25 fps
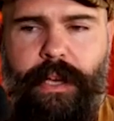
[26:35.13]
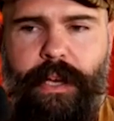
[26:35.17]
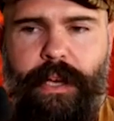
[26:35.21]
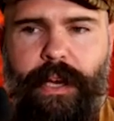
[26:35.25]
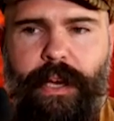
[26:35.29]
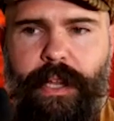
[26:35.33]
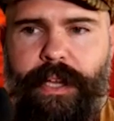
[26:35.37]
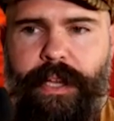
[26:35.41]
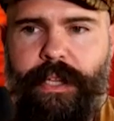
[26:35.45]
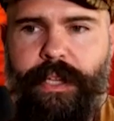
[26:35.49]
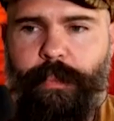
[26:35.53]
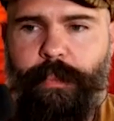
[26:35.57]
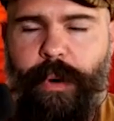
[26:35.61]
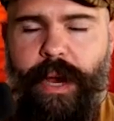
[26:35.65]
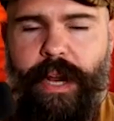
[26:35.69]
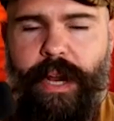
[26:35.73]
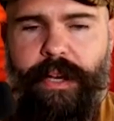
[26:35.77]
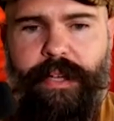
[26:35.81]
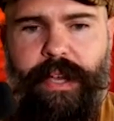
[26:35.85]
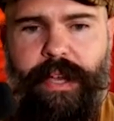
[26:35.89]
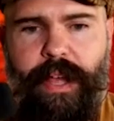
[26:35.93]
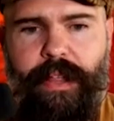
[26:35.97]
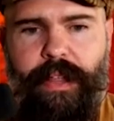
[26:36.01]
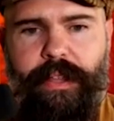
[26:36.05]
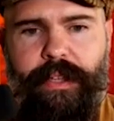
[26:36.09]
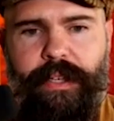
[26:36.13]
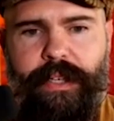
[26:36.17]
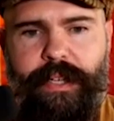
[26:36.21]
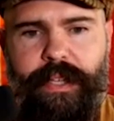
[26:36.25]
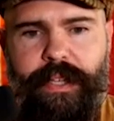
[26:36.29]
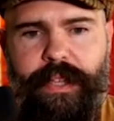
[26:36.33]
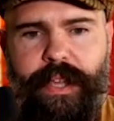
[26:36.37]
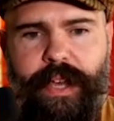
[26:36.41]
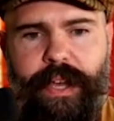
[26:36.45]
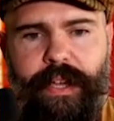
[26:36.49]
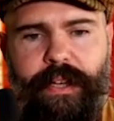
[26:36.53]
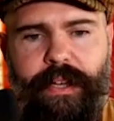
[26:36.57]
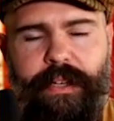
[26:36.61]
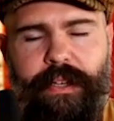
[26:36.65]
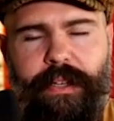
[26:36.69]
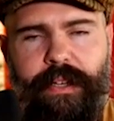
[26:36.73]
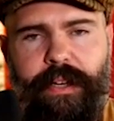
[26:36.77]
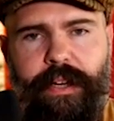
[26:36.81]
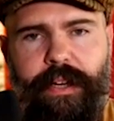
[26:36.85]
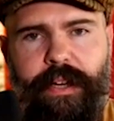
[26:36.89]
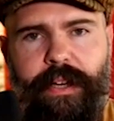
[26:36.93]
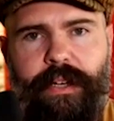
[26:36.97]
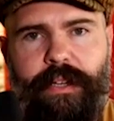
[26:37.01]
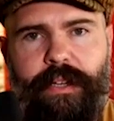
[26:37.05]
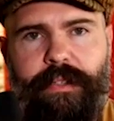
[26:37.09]
I like the practicality to that.
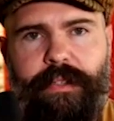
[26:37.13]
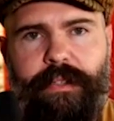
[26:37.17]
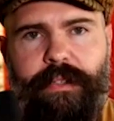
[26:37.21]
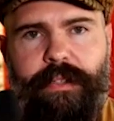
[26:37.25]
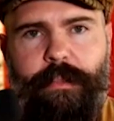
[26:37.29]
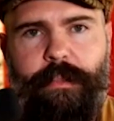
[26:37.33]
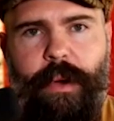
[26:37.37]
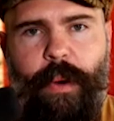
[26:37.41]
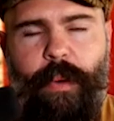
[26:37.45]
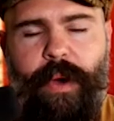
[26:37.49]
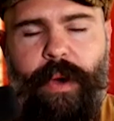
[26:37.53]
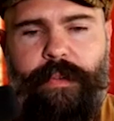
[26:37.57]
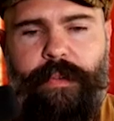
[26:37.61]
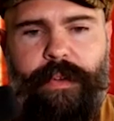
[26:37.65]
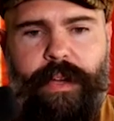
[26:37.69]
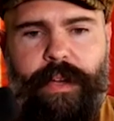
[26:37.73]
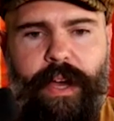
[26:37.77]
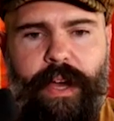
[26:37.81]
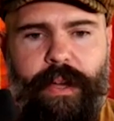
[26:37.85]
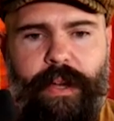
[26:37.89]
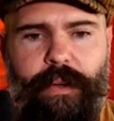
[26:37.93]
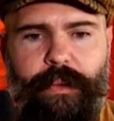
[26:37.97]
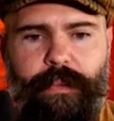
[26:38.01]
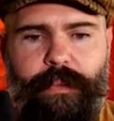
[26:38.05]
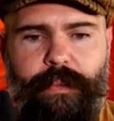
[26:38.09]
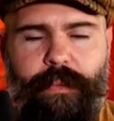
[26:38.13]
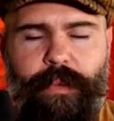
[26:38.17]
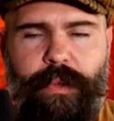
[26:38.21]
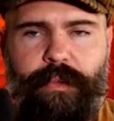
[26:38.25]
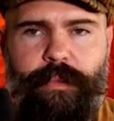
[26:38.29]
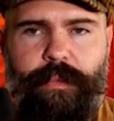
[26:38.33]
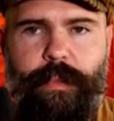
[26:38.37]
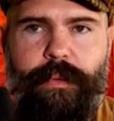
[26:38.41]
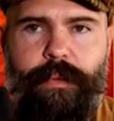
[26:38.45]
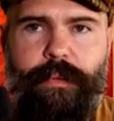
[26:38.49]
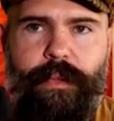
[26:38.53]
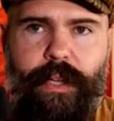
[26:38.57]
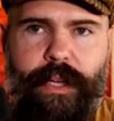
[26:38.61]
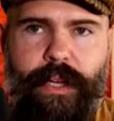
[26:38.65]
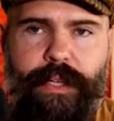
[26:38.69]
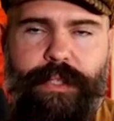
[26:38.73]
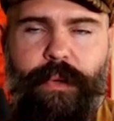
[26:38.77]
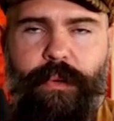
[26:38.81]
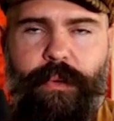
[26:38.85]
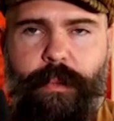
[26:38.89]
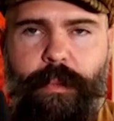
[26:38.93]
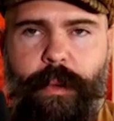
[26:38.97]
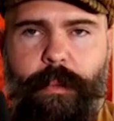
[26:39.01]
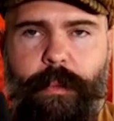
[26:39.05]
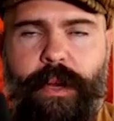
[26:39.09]
My wife and I, like I said,
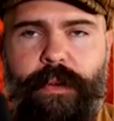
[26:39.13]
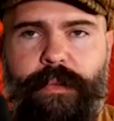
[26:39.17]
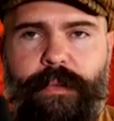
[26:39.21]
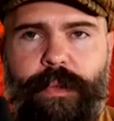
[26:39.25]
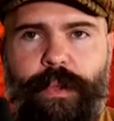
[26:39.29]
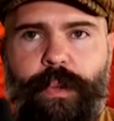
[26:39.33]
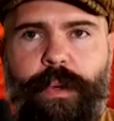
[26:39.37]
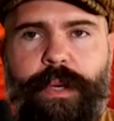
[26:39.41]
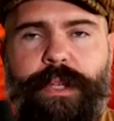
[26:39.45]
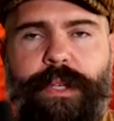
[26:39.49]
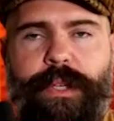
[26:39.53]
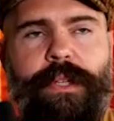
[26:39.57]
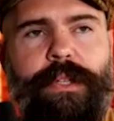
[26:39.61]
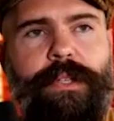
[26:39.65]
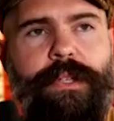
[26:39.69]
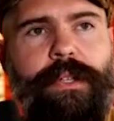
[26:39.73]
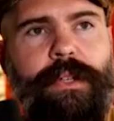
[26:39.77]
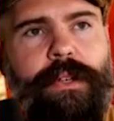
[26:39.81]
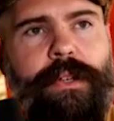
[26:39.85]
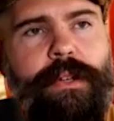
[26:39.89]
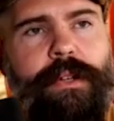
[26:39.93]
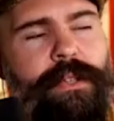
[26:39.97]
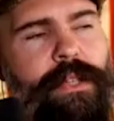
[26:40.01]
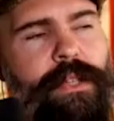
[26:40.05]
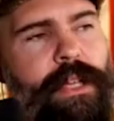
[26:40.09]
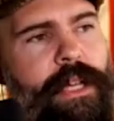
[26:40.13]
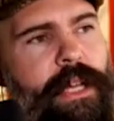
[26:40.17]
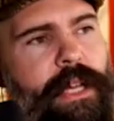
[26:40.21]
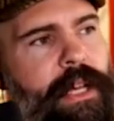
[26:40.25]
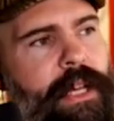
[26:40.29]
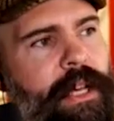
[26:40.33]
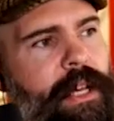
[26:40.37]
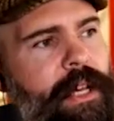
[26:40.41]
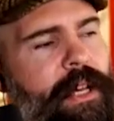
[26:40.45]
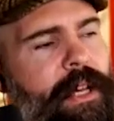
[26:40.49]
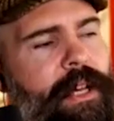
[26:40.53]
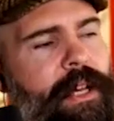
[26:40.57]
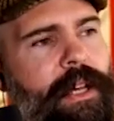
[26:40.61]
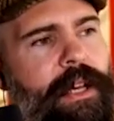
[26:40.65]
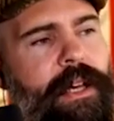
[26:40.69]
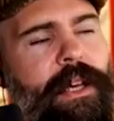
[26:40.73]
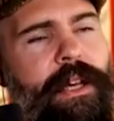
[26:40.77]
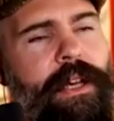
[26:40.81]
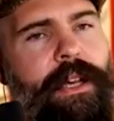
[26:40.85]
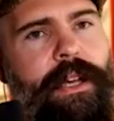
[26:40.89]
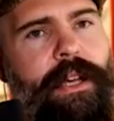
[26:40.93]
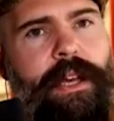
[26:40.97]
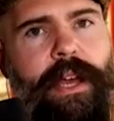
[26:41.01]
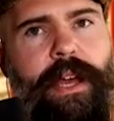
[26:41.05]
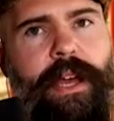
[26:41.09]
we've been married for 26 years.
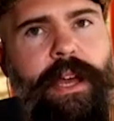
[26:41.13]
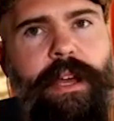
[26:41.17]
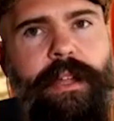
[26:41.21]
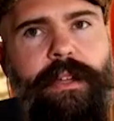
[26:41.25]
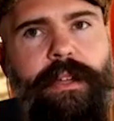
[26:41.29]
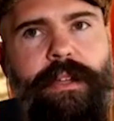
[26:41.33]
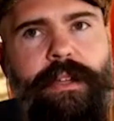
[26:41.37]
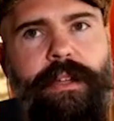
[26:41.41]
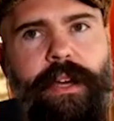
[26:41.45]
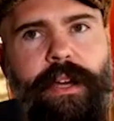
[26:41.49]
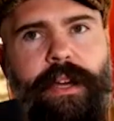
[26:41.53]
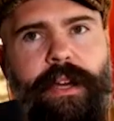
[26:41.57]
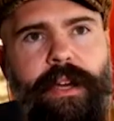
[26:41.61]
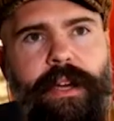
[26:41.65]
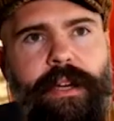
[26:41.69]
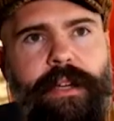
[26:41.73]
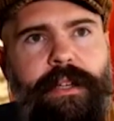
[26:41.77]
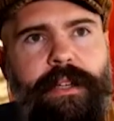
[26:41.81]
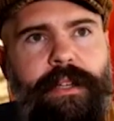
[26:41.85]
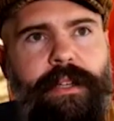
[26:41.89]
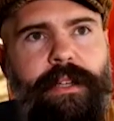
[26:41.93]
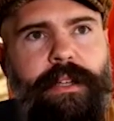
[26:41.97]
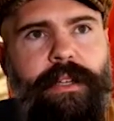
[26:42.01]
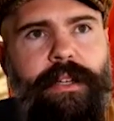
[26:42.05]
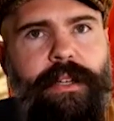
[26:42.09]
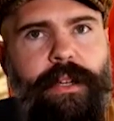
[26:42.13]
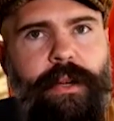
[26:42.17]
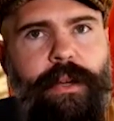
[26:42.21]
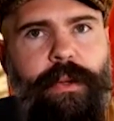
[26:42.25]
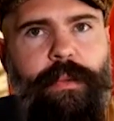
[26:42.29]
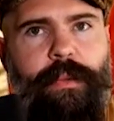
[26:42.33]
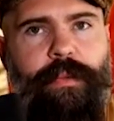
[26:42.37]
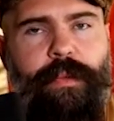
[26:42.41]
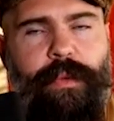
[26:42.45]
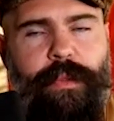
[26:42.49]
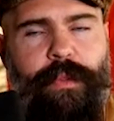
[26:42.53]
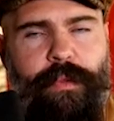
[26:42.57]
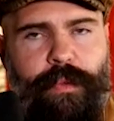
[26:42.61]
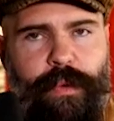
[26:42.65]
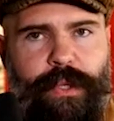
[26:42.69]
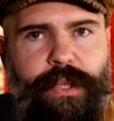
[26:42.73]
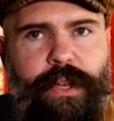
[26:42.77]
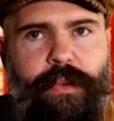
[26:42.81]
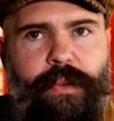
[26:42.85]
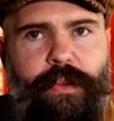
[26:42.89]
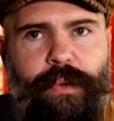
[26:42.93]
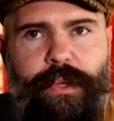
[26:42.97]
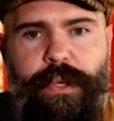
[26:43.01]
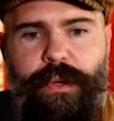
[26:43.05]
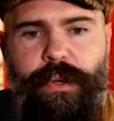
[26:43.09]
And, for the first
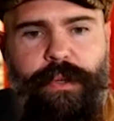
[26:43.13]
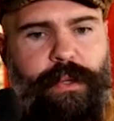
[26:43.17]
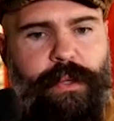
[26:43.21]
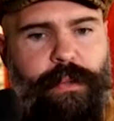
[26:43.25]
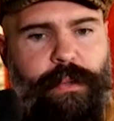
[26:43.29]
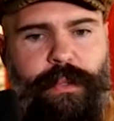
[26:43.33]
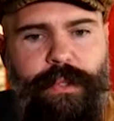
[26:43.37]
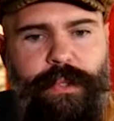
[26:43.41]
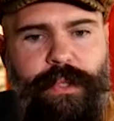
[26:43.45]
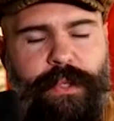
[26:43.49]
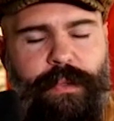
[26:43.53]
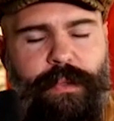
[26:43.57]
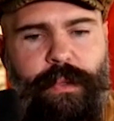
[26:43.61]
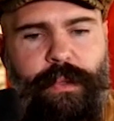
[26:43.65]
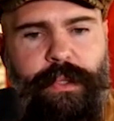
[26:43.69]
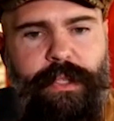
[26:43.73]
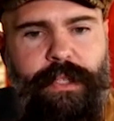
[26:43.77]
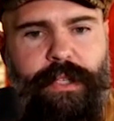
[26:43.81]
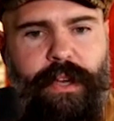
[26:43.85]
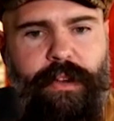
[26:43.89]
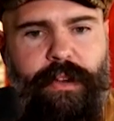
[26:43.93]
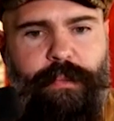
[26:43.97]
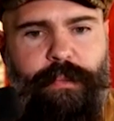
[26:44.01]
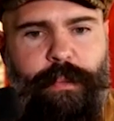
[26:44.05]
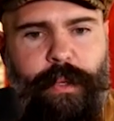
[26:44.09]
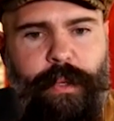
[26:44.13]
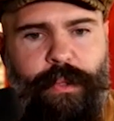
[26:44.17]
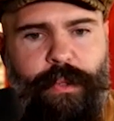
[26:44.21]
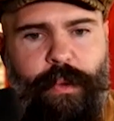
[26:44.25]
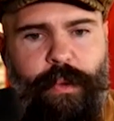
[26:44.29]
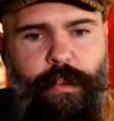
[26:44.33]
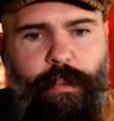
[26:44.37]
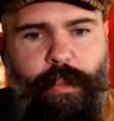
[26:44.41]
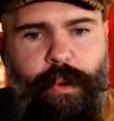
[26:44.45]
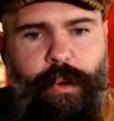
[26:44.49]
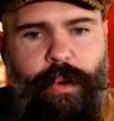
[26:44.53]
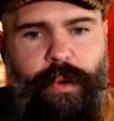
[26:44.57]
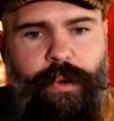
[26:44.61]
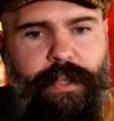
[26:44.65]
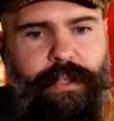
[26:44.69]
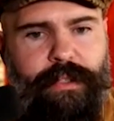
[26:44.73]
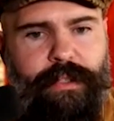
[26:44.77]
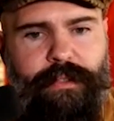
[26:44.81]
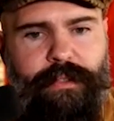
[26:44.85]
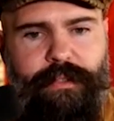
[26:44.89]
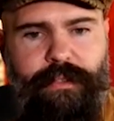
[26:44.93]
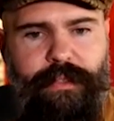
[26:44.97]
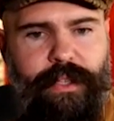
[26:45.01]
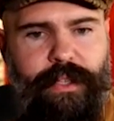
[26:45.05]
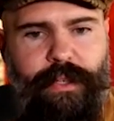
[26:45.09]
several years, it was just really tough because we were broke
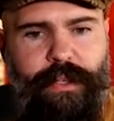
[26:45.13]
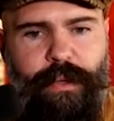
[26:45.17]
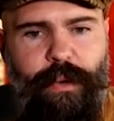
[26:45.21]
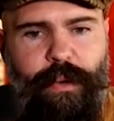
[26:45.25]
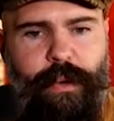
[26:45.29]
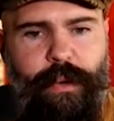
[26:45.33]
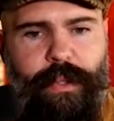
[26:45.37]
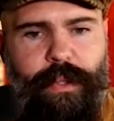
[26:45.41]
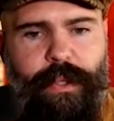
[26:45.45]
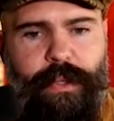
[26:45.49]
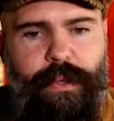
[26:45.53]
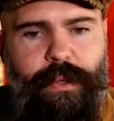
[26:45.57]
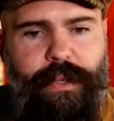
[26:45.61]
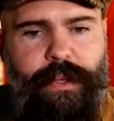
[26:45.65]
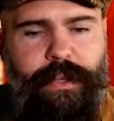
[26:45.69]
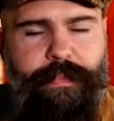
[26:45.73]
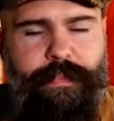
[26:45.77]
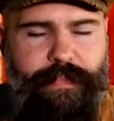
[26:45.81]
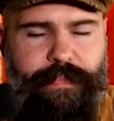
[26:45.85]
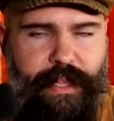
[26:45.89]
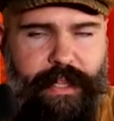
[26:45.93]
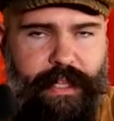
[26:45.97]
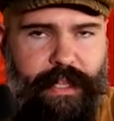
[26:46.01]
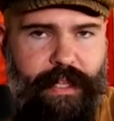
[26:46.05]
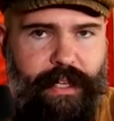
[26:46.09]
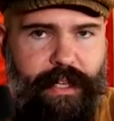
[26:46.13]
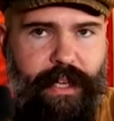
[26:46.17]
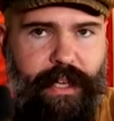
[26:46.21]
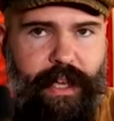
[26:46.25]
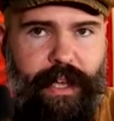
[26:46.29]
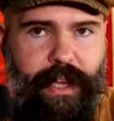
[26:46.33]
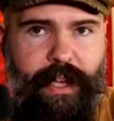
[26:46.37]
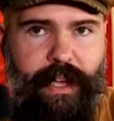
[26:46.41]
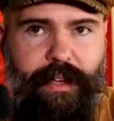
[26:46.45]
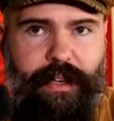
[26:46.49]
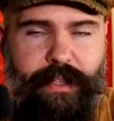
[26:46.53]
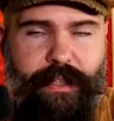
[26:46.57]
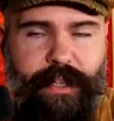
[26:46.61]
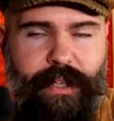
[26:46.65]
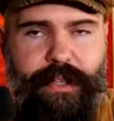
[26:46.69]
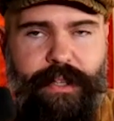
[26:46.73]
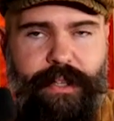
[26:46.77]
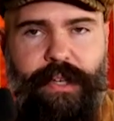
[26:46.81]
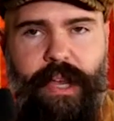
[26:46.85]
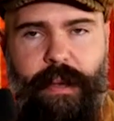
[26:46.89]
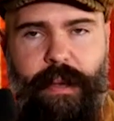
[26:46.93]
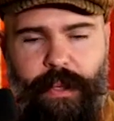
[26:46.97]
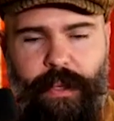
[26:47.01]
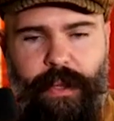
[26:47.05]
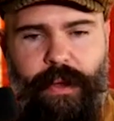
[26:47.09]
and didn't know what we were doing. And the kids
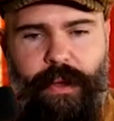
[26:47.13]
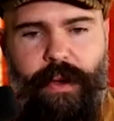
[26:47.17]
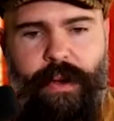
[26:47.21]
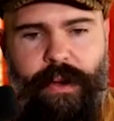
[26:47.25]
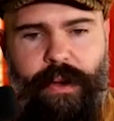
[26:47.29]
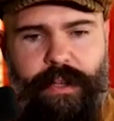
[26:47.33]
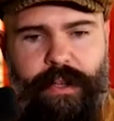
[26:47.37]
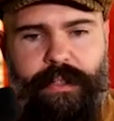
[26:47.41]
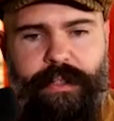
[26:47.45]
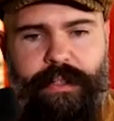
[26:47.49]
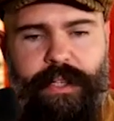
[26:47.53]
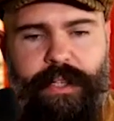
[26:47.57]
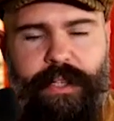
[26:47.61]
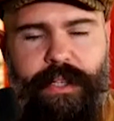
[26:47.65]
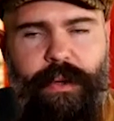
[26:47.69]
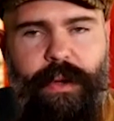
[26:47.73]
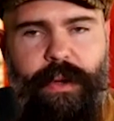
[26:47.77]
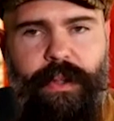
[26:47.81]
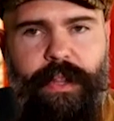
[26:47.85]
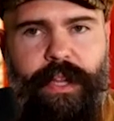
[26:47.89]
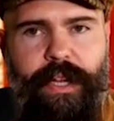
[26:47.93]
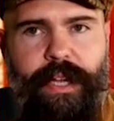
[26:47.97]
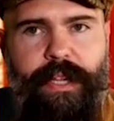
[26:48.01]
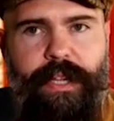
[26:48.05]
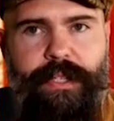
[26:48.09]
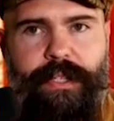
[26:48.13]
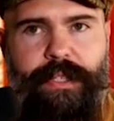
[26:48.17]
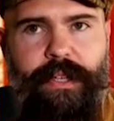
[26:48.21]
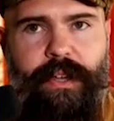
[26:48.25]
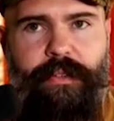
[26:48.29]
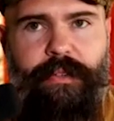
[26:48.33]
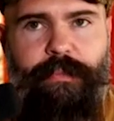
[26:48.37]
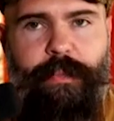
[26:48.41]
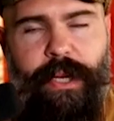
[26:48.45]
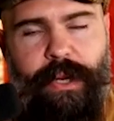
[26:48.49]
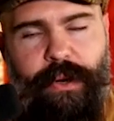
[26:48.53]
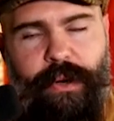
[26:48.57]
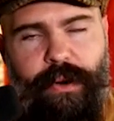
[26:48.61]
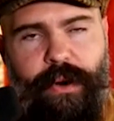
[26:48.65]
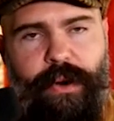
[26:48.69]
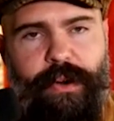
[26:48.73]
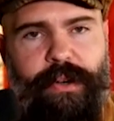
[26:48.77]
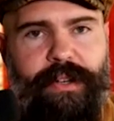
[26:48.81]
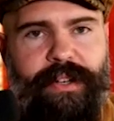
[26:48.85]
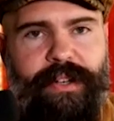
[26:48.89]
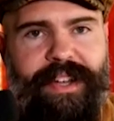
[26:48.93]
came along and, all that kind of stuff made it harder.